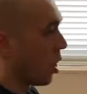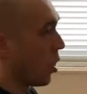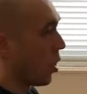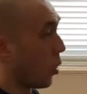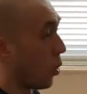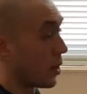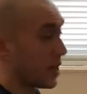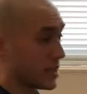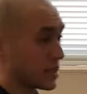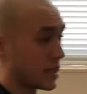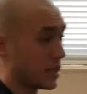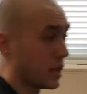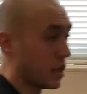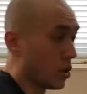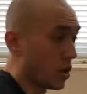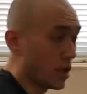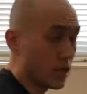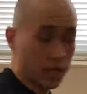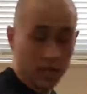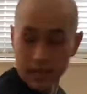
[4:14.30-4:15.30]
what it's going to
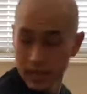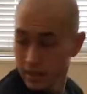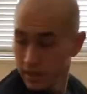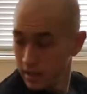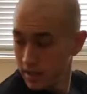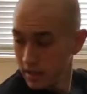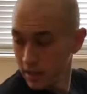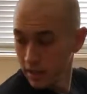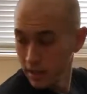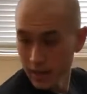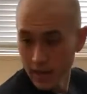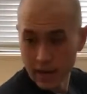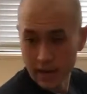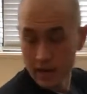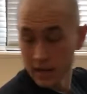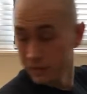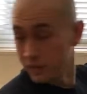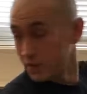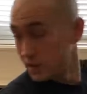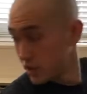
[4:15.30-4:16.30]
look like, and I
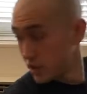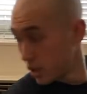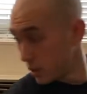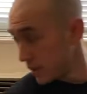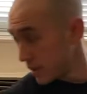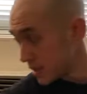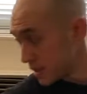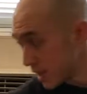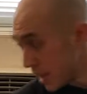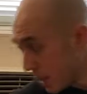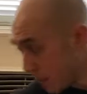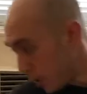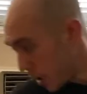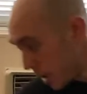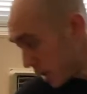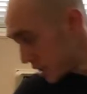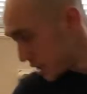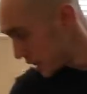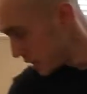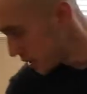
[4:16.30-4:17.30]
didn't even start my
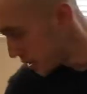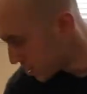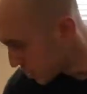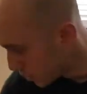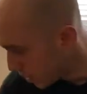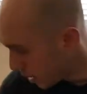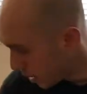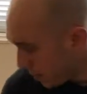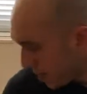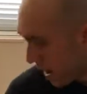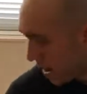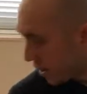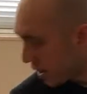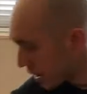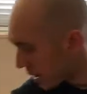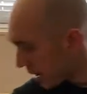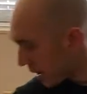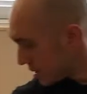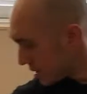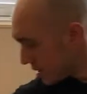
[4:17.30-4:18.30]
stopwatch. It doesn't really matter, I
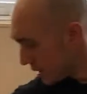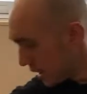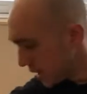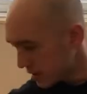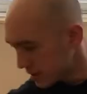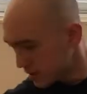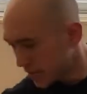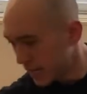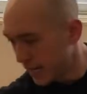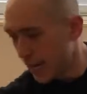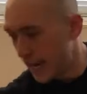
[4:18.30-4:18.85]
guess, yet.